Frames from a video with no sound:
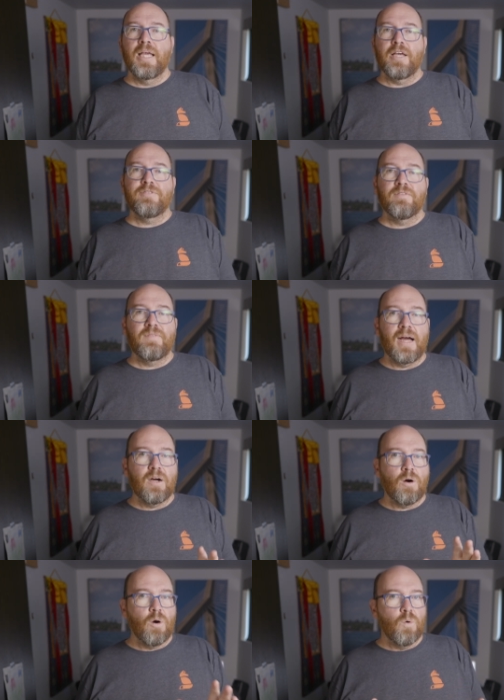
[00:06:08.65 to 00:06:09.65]
If the
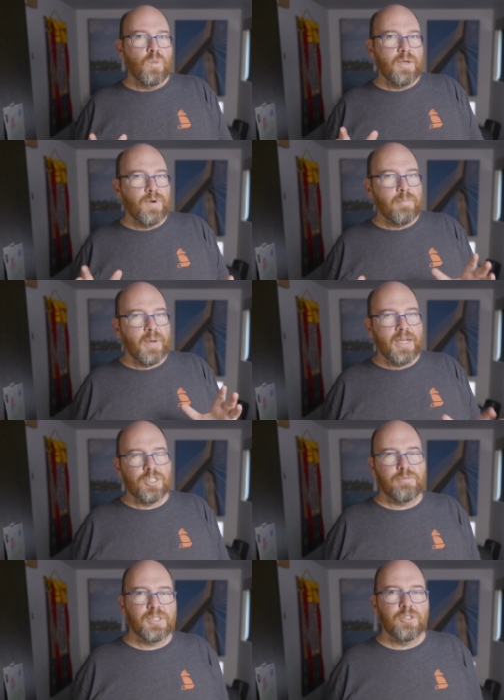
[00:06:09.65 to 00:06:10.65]
file only went by
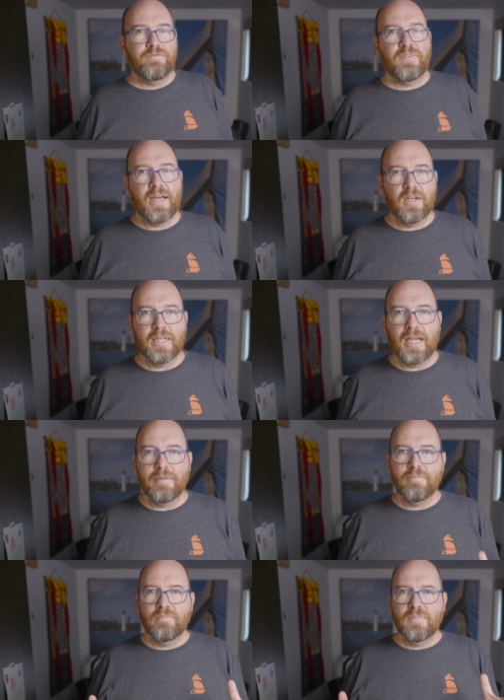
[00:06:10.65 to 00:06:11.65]
its original file
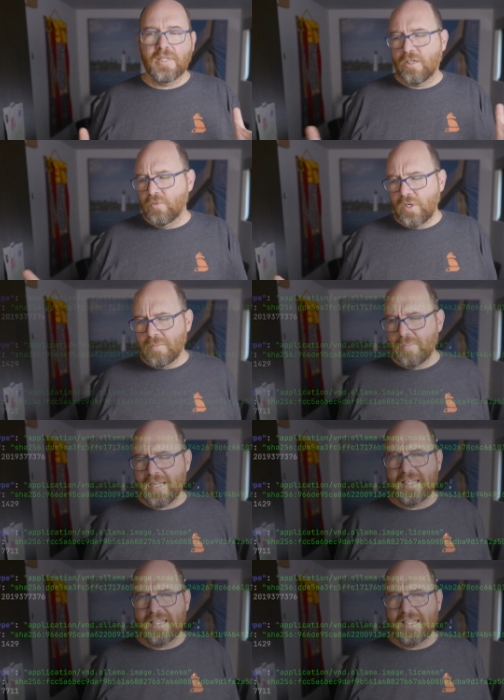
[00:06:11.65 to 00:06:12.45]
name, there wouldn't be